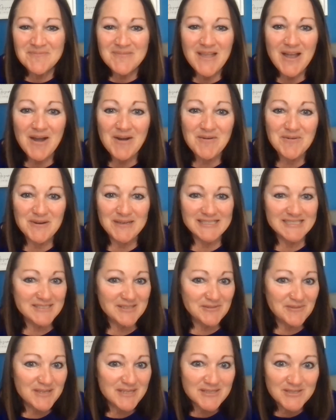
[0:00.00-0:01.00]
All right. So
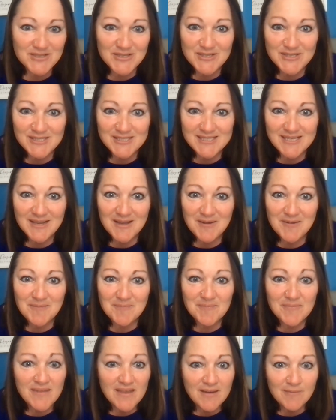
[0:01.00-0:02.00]
let's just,
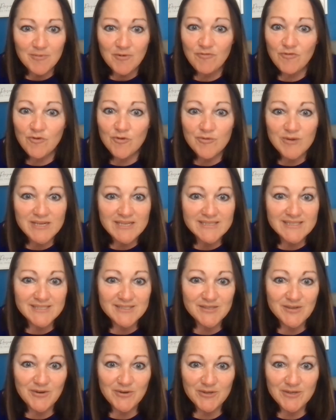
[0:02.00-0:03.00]
before we get
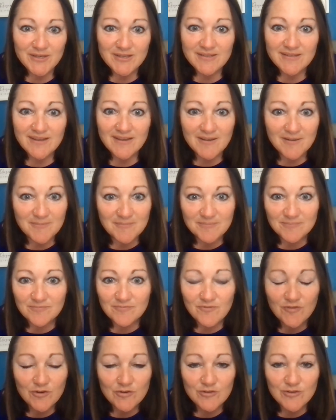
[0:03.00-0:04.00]
started,
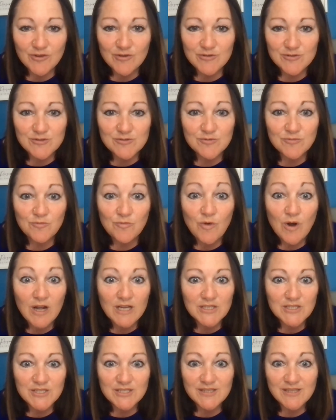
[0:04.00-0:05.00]
for those
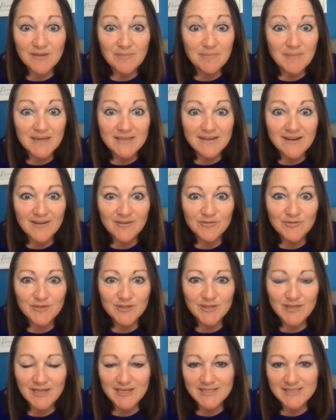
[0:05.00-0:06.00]
watching that may not
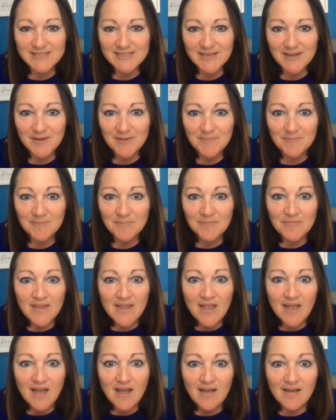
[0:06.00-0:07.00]
realize
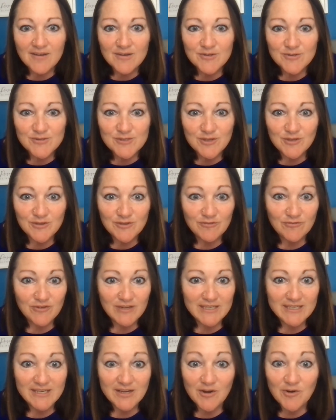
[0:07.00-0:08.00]
who's on the
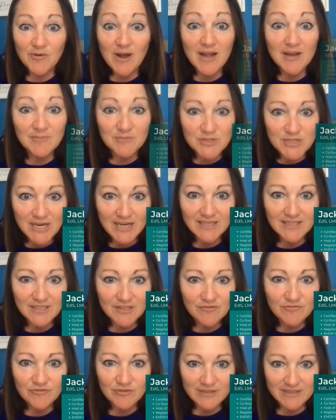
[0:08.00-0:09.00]
video, I'm
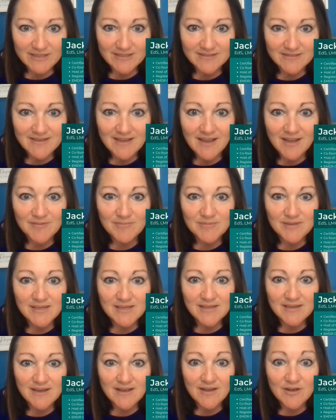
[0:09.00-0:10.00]
Jackie Flynn. I'm
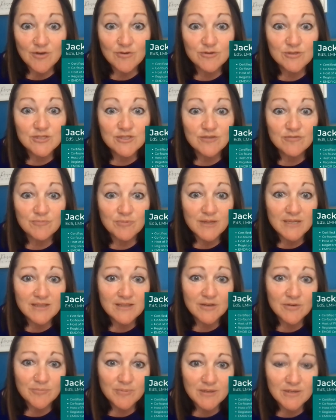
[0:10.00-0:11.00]
the host of Play
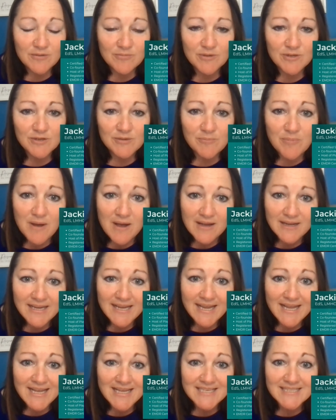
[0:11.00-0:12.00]
Therapy Community
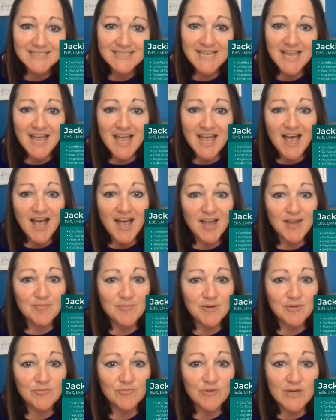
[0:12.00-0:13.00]
Podcast.
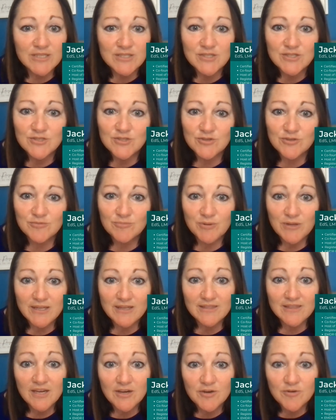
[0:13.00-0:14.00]
I'm a registered
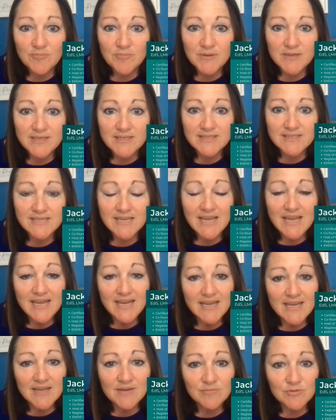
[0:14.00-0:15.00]
play therapist,
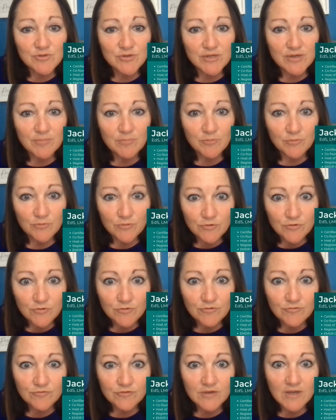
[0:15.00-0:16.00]
EMDRIA
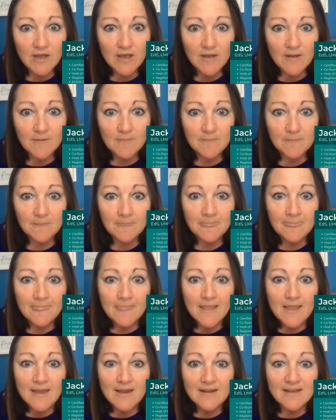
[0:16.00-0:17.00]
Approved
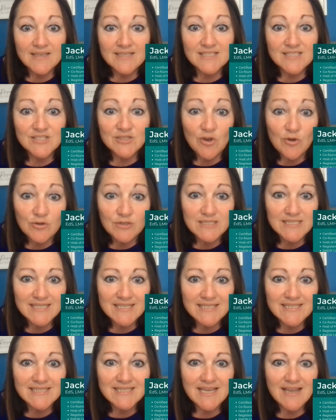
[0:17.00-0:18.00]

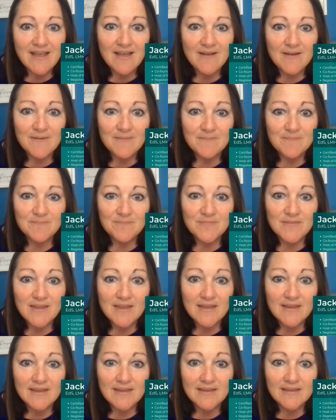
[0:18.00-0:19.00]
Consultant, and
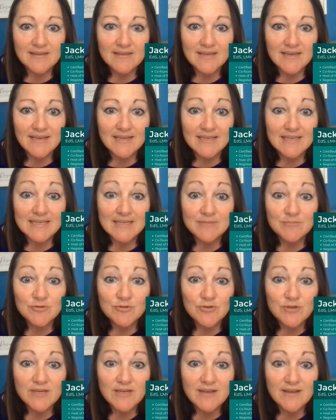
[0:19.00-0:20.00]
an
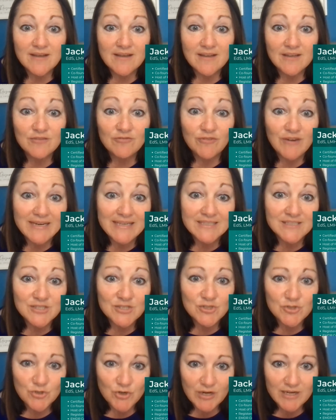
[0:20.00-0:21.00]
EMDRIA Advanced
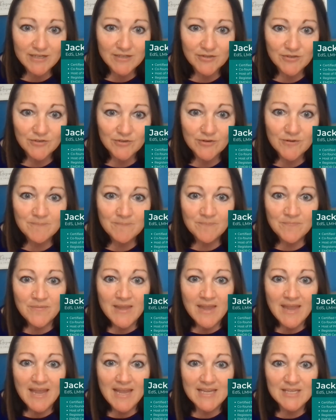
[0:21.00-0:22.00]
Trainer,
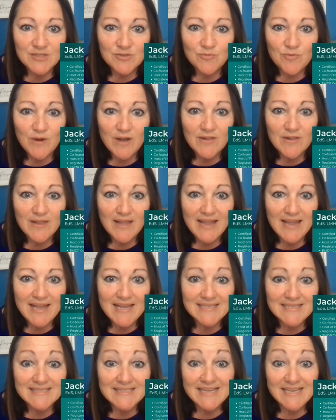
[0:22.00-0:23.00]
as well
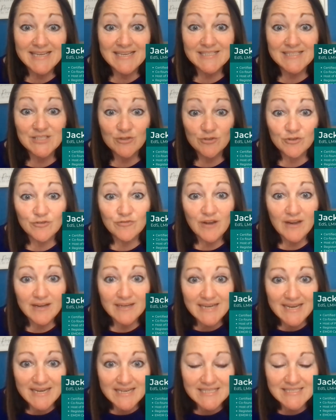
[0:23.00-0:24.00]
as a certified
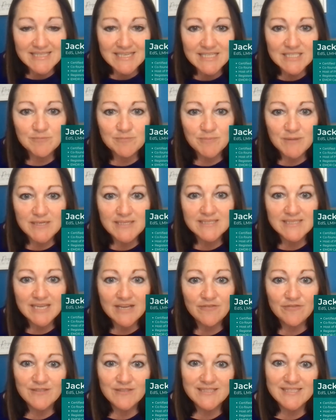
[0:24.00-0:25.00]
SSP safe
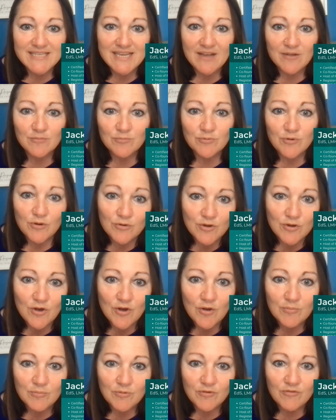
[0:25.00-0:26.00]
and sound
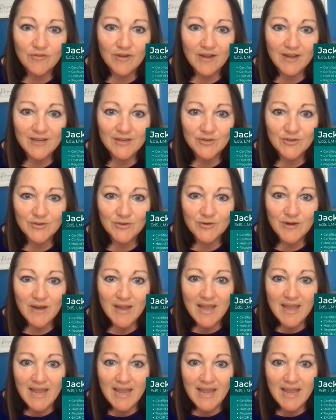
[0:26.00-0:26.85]
protocol provider.